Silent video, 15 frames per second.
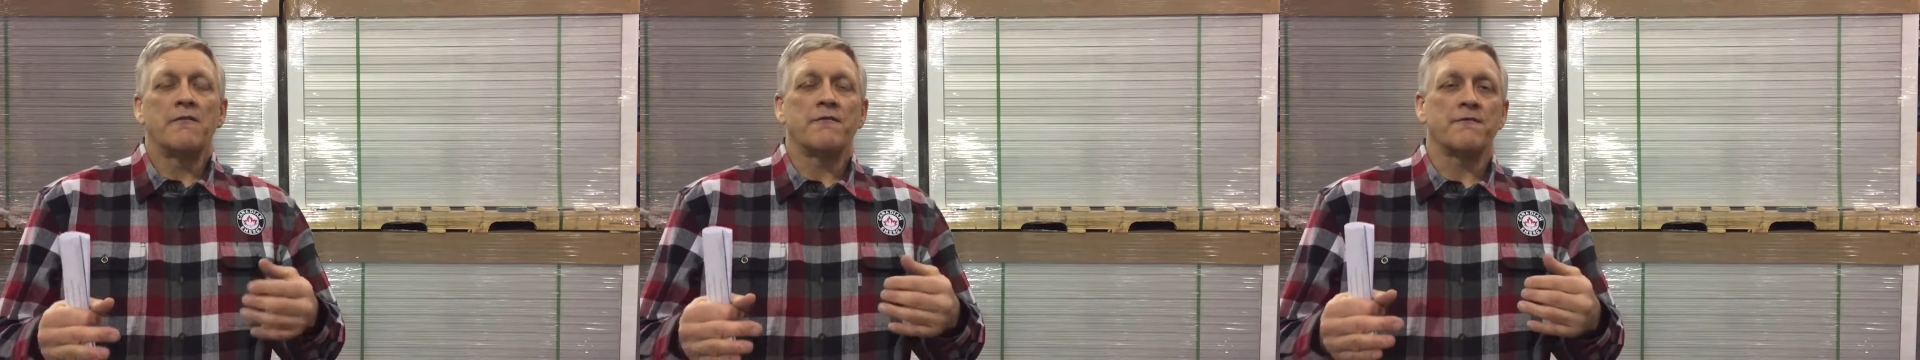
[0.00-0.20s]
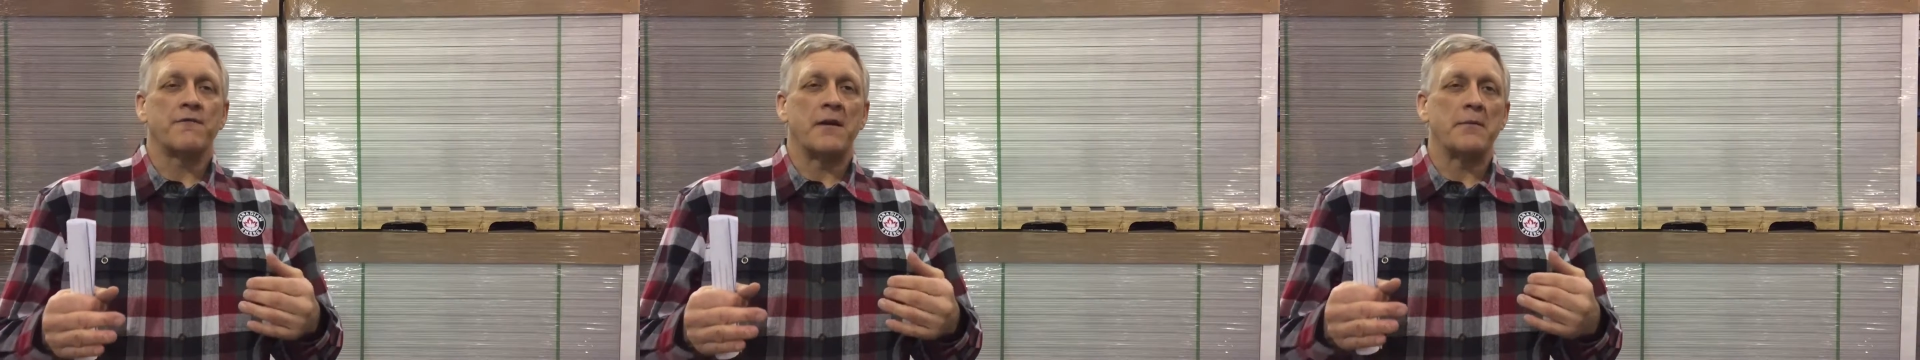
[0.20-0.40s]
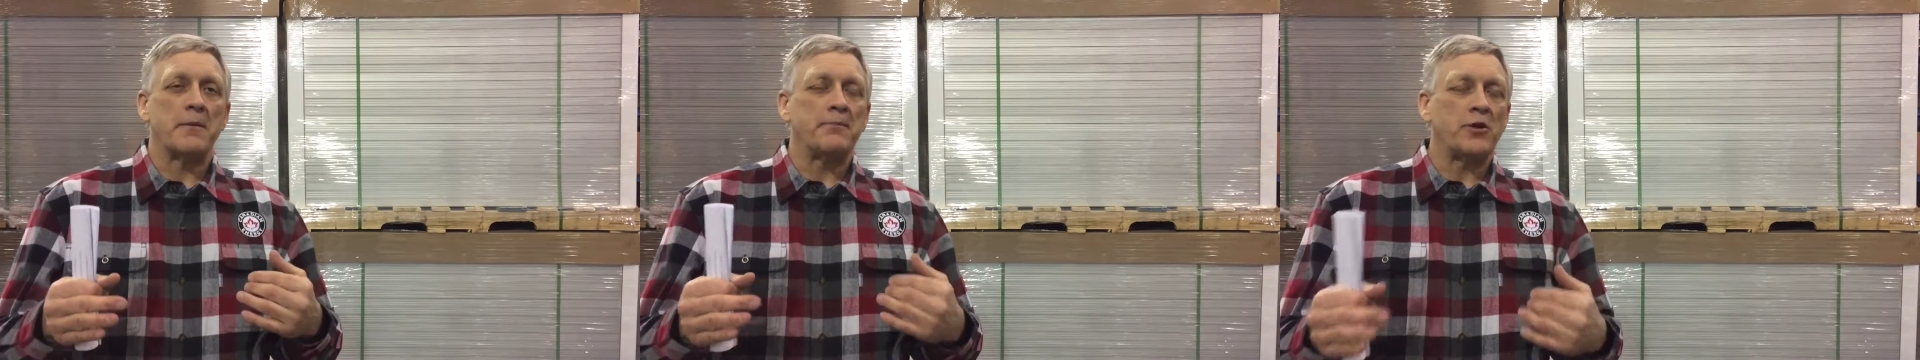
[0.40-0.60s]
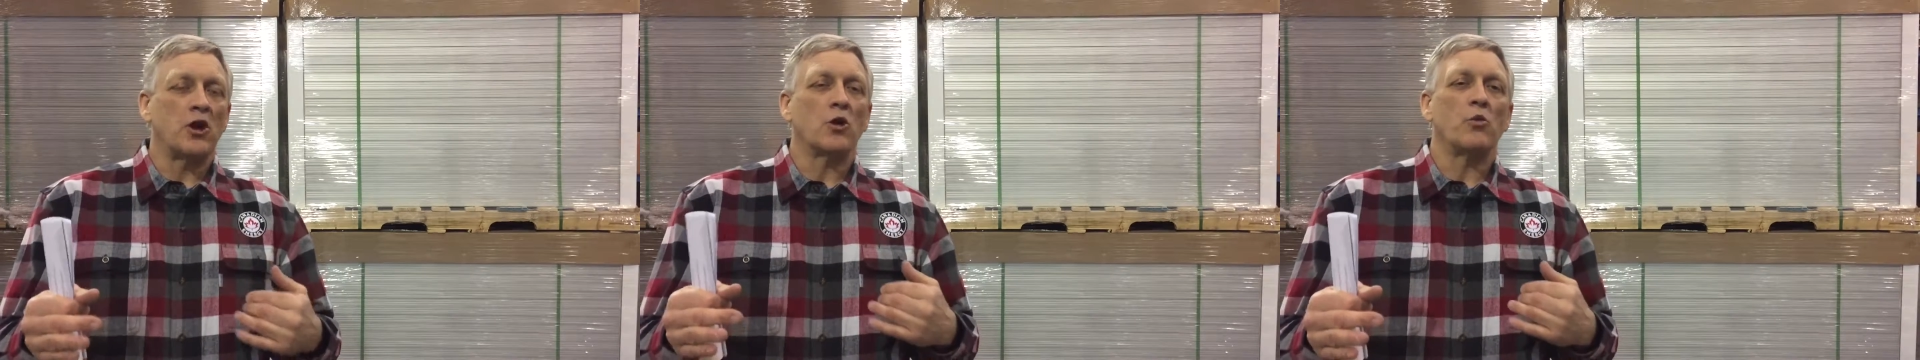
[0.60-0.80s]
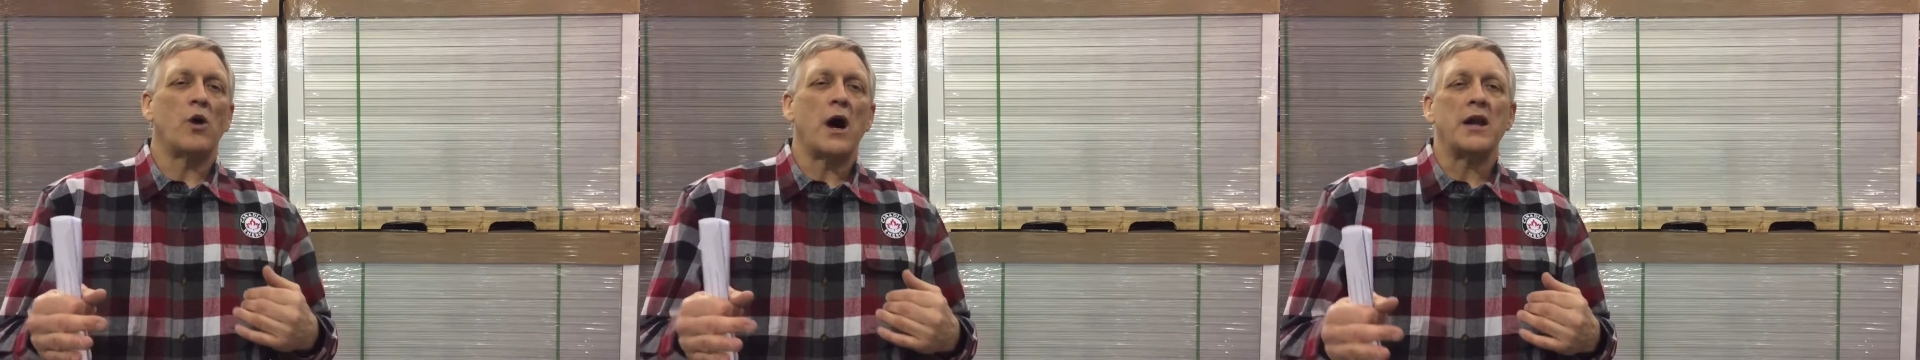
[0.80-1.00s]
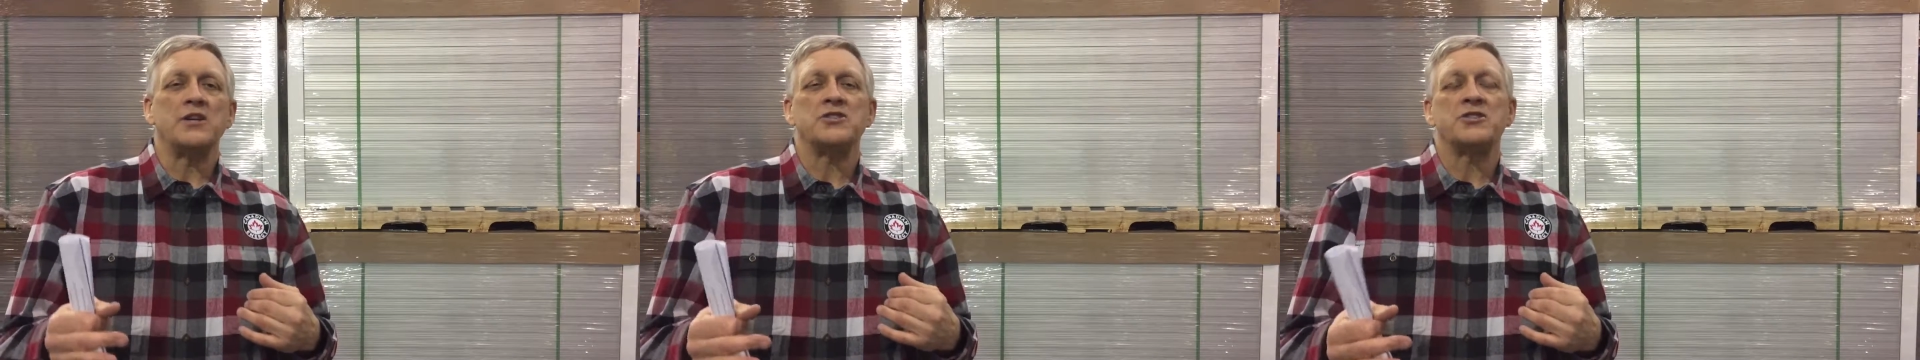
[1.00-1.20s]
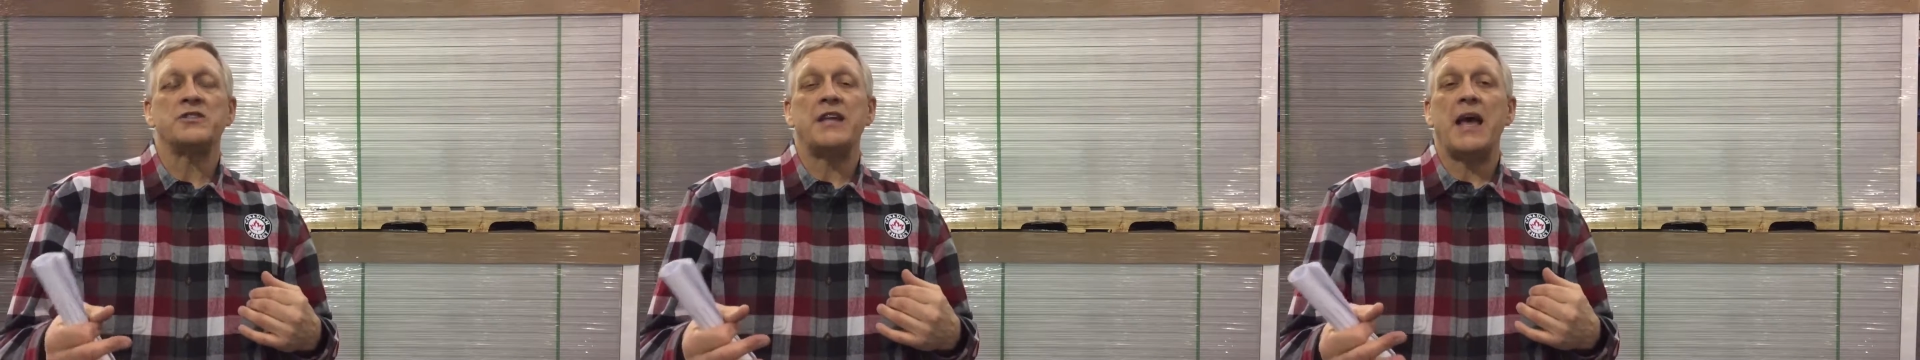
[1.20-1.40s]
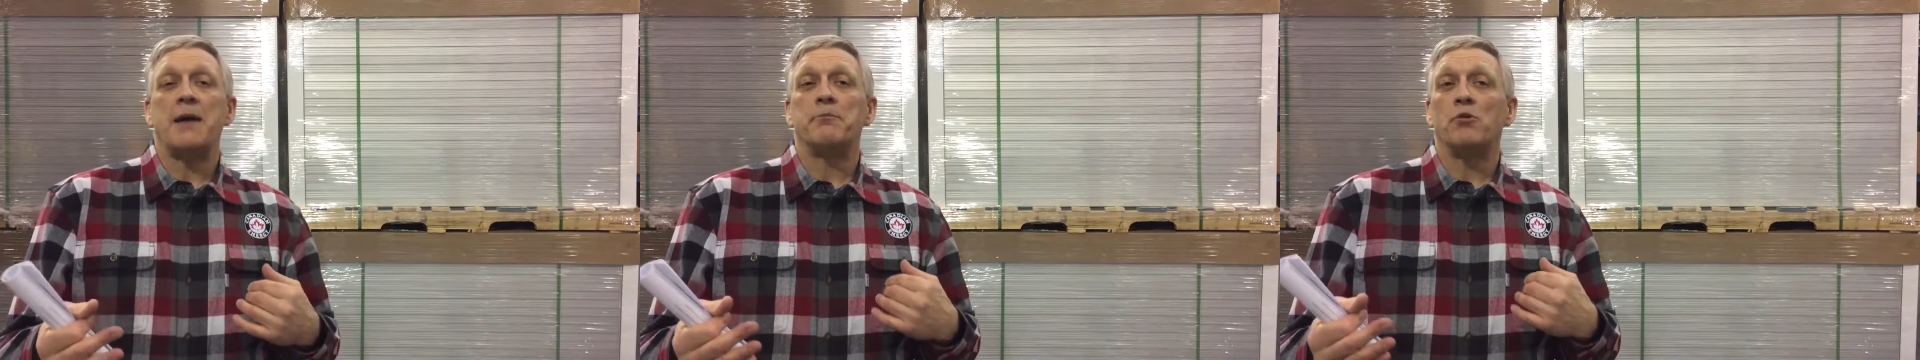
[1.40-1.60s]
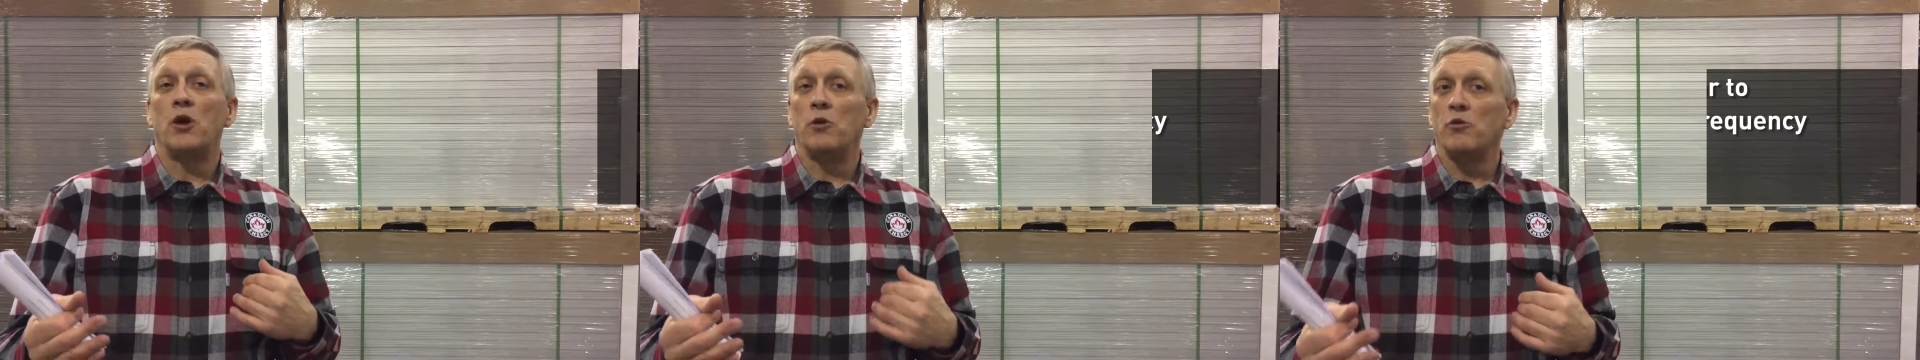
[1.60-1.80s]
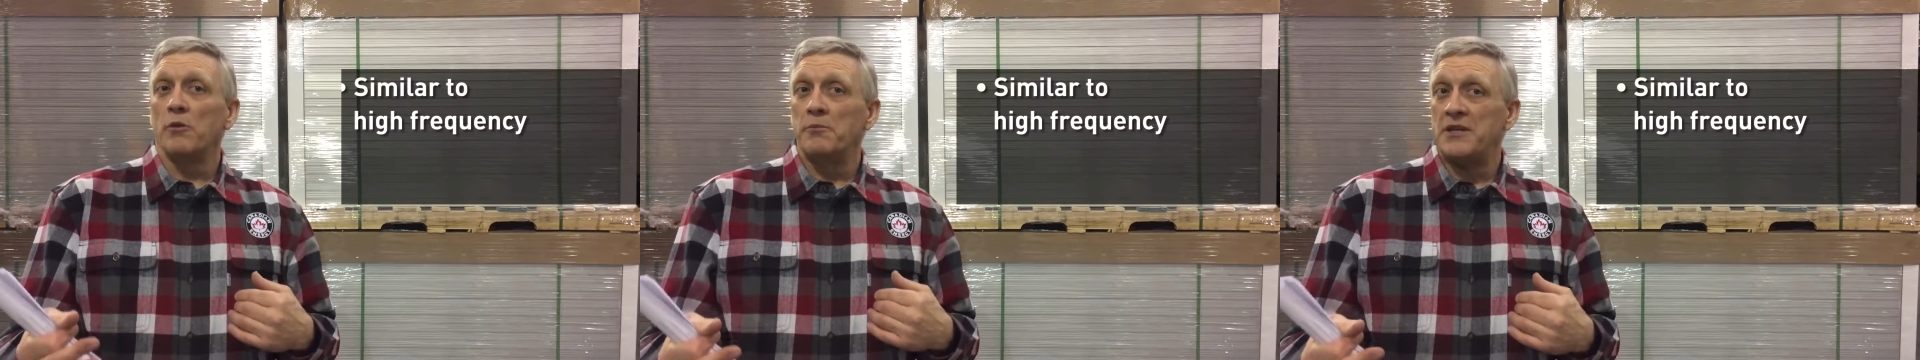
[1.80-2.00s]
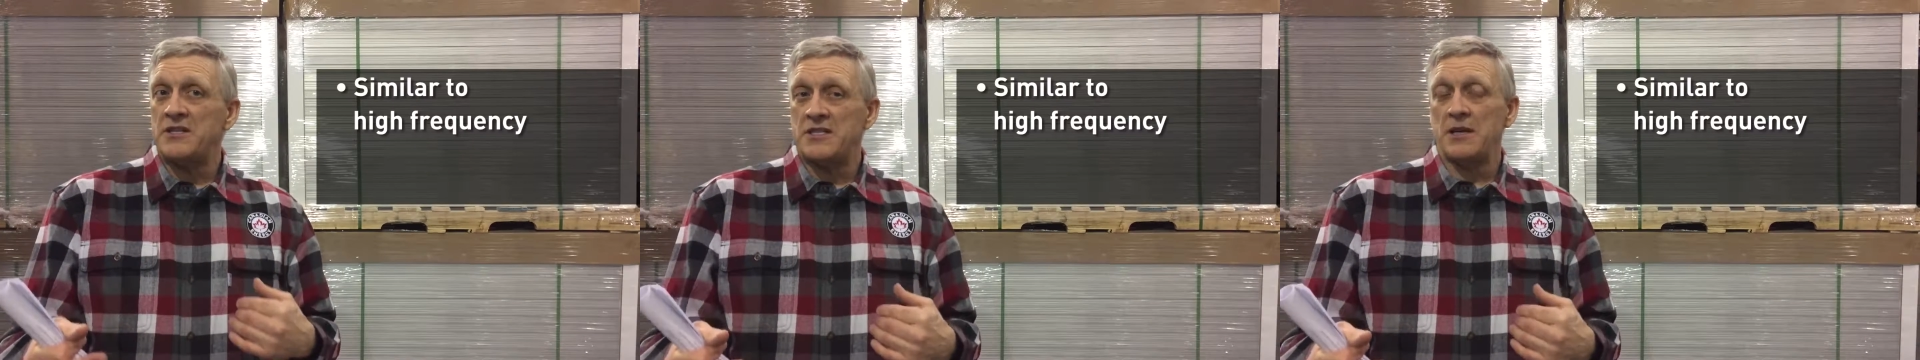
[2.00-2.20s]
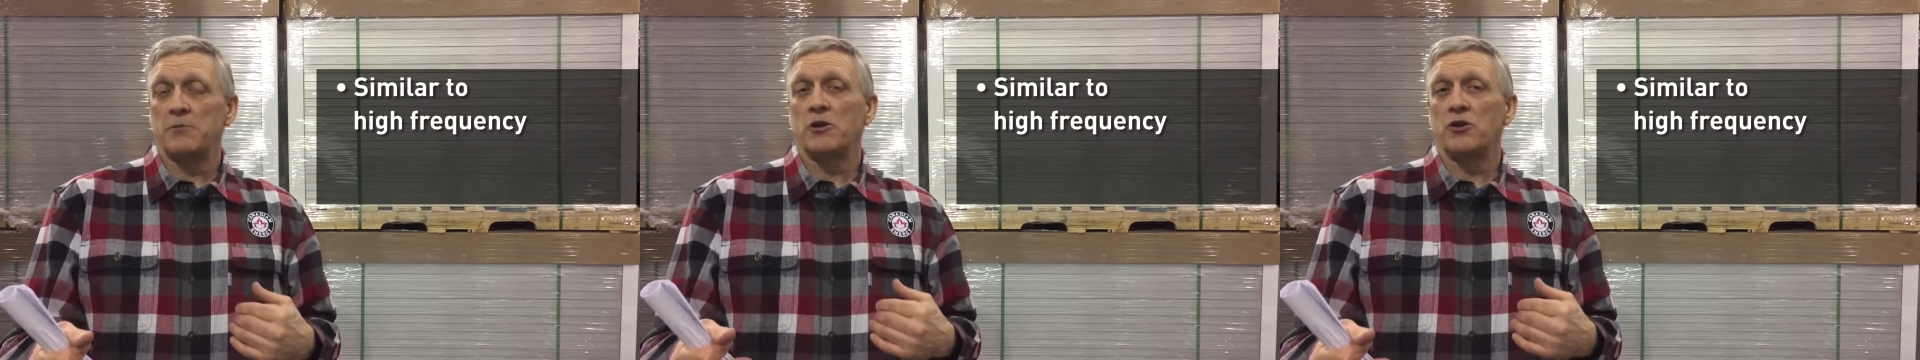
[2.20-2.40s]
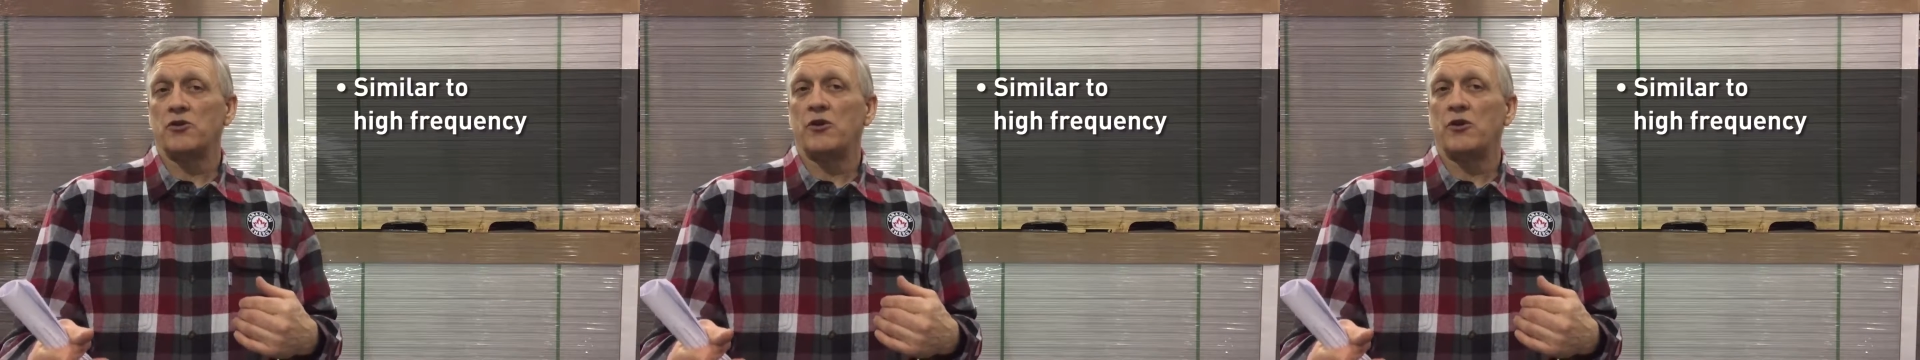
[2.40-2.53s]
from a pure wattage standpoint will be similar